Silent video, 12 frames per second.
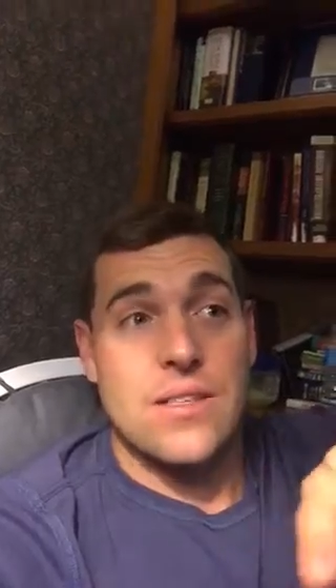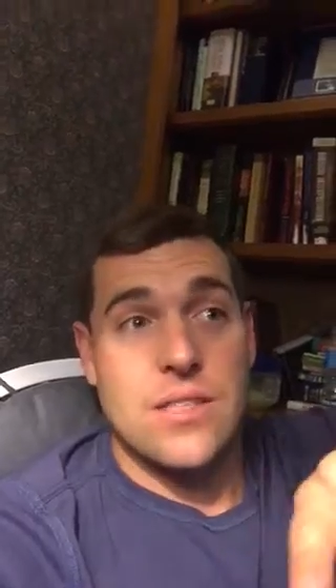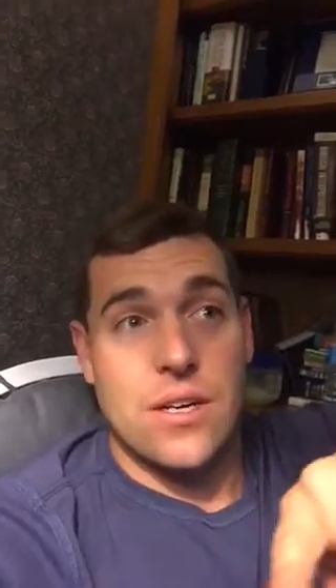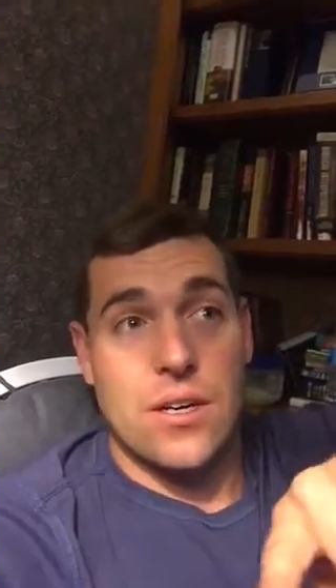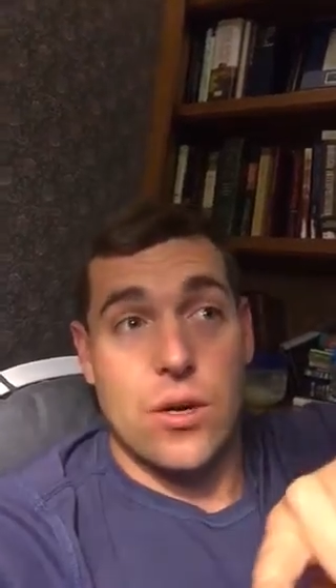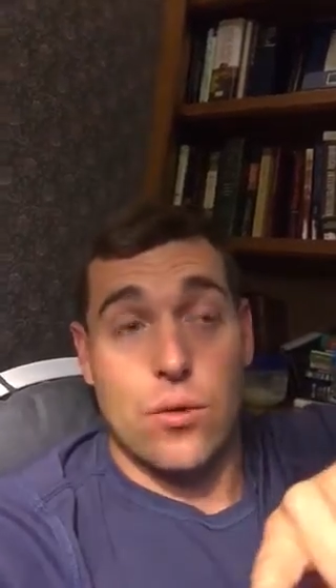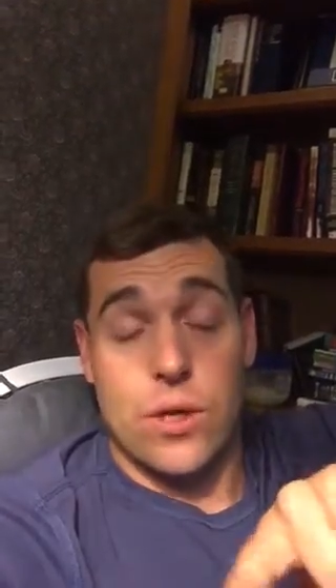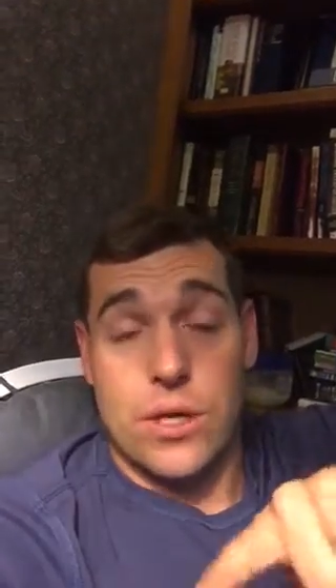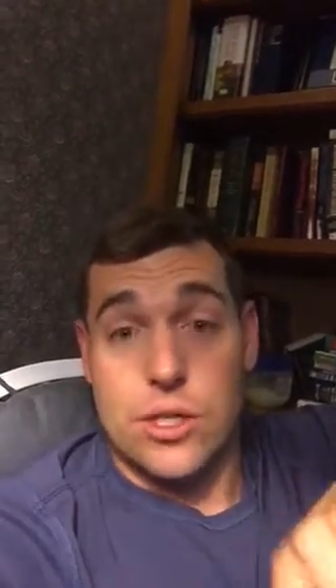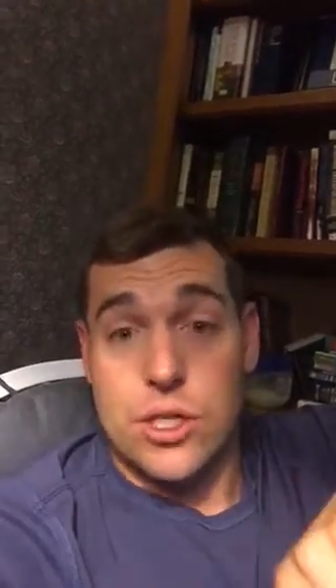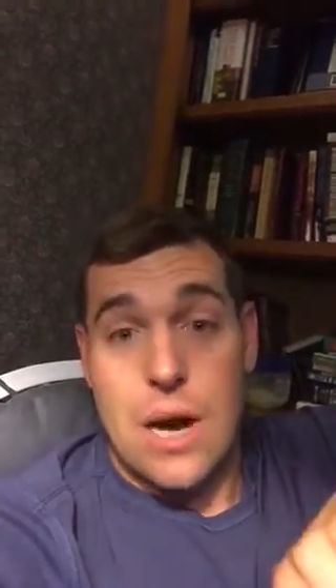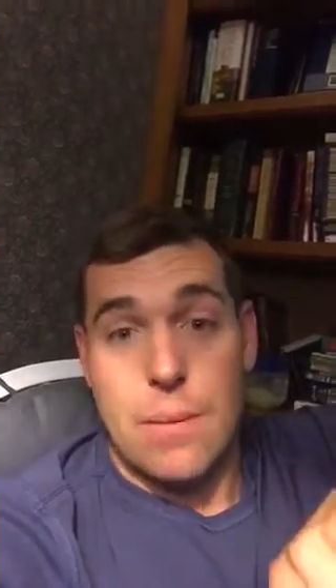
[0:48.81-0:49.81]
Sarah did a really
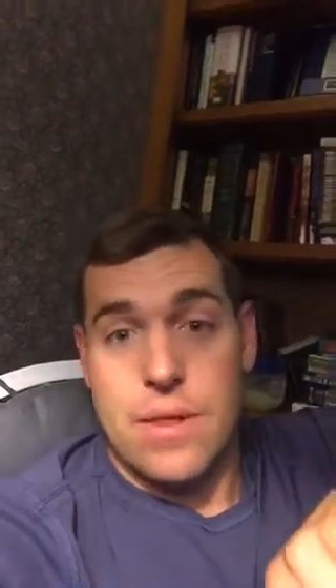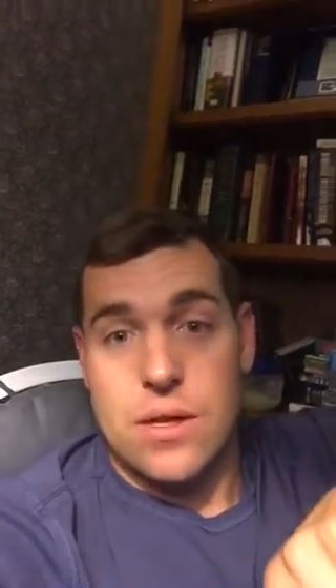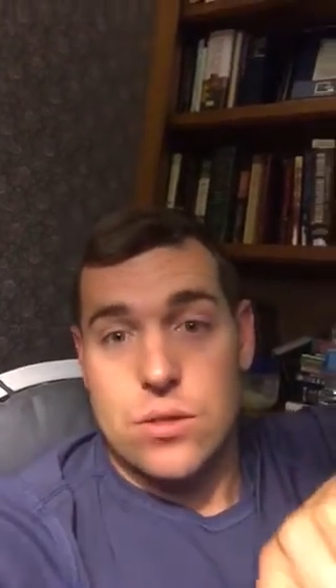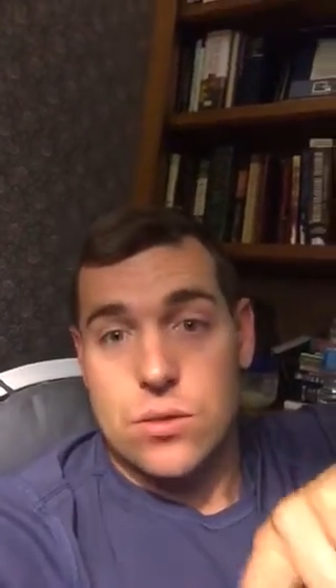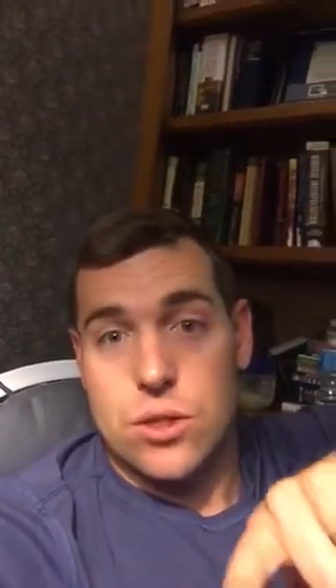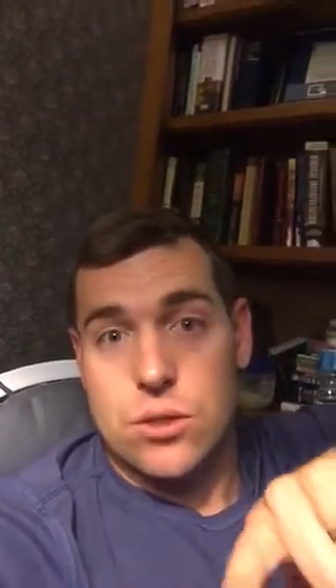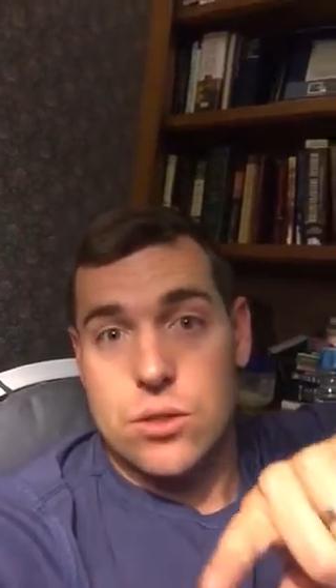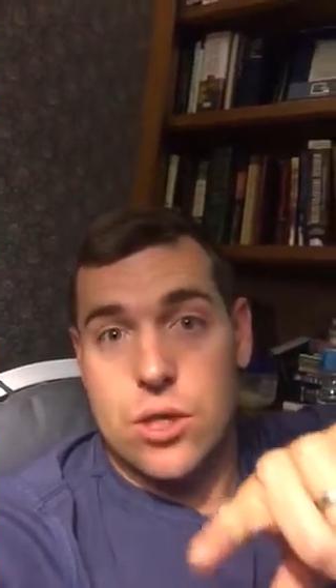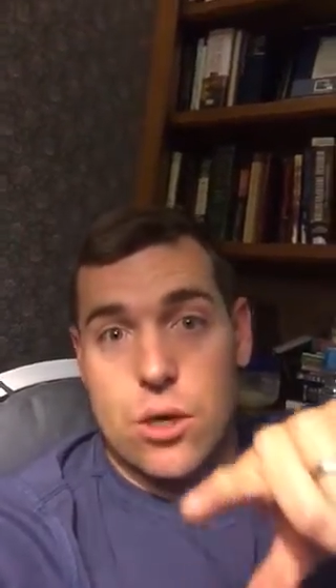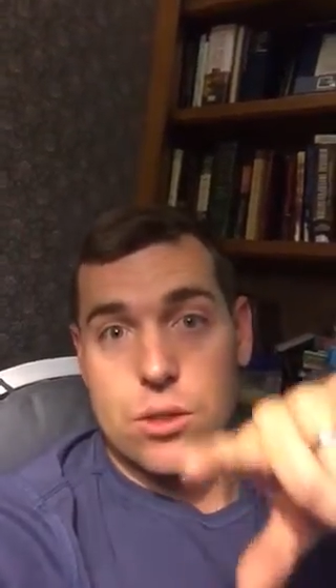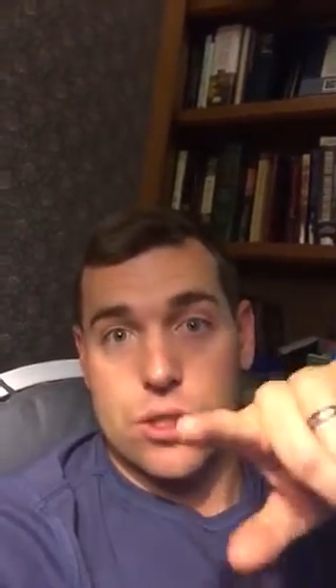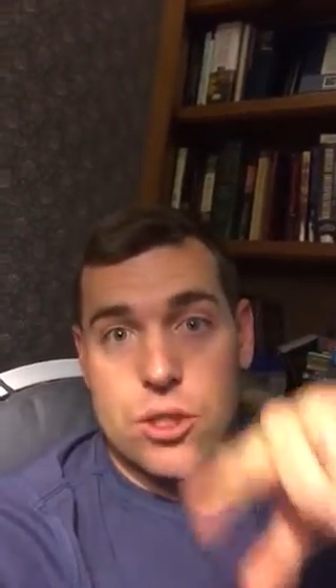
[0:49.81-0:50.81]
good job at this when she was
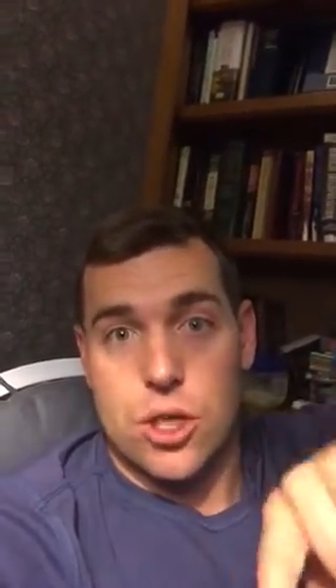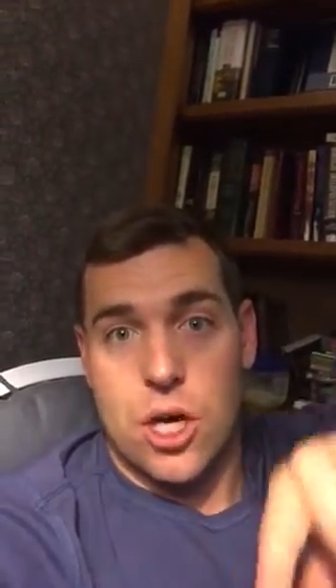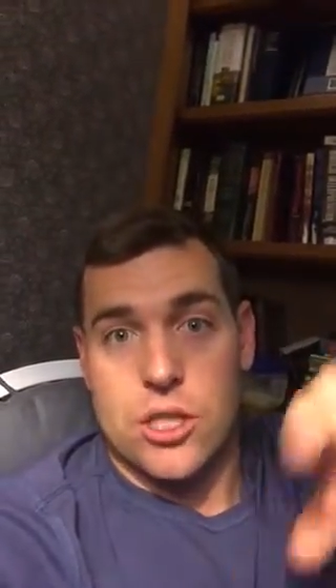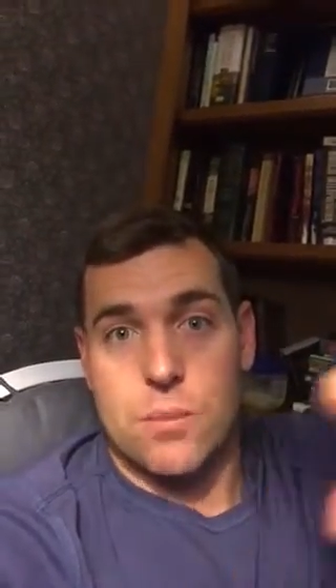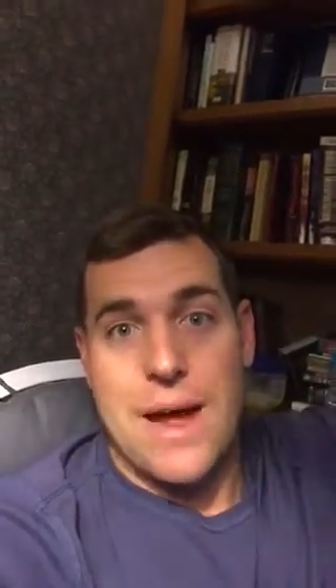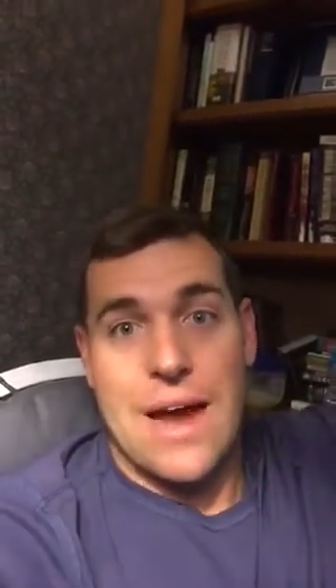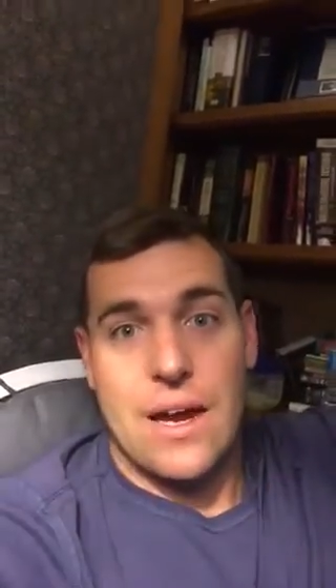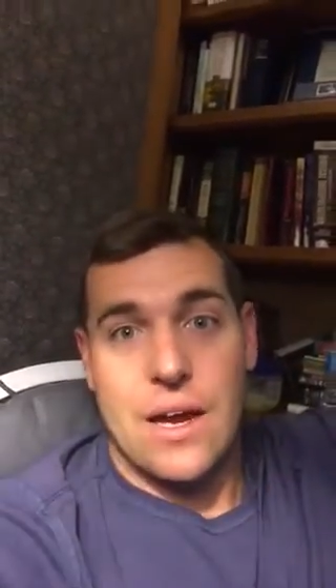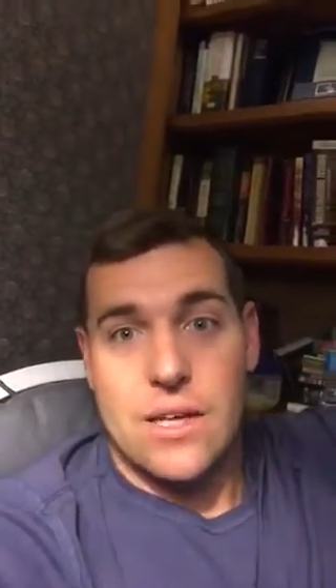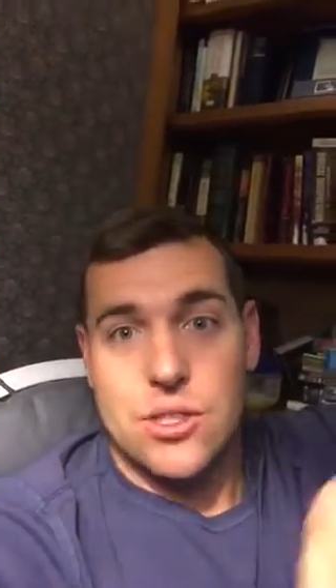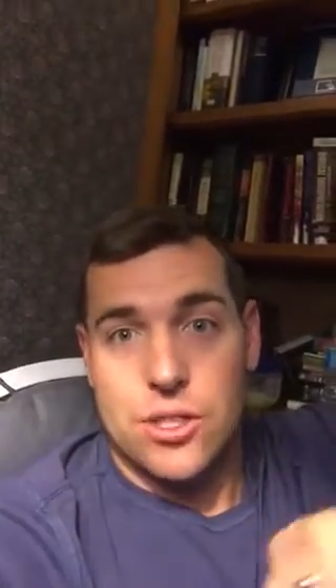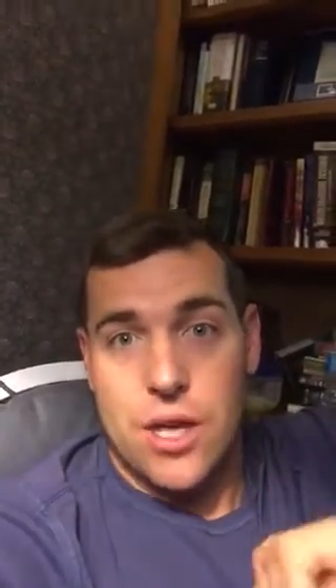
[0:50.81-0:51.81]
coaching Josh bagging
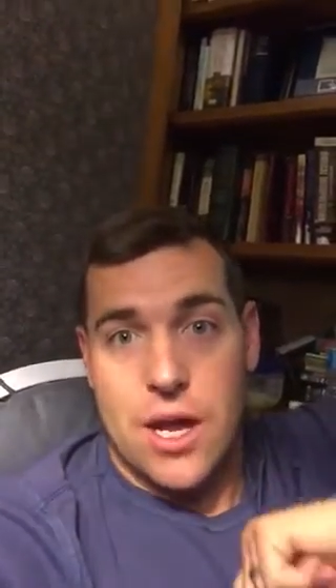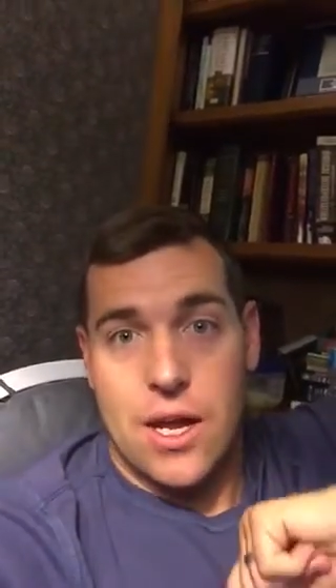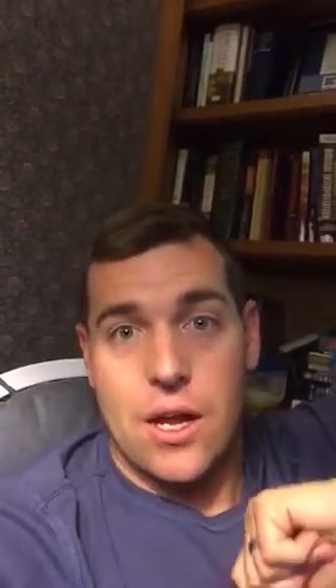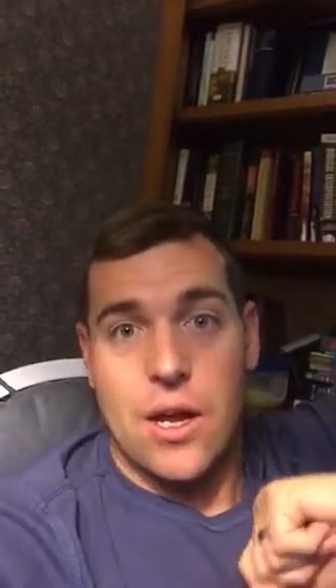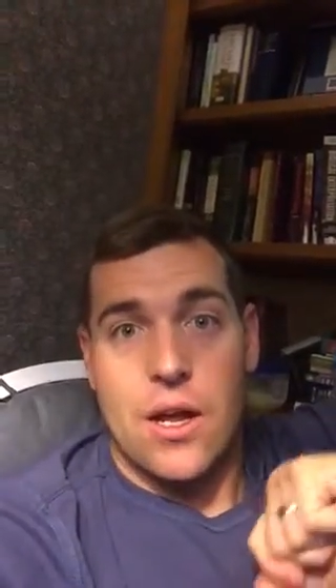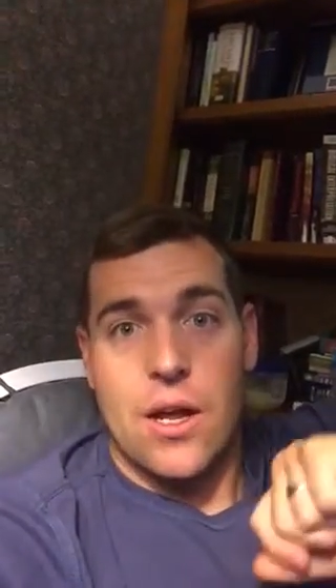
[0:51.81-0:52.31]
yesterday,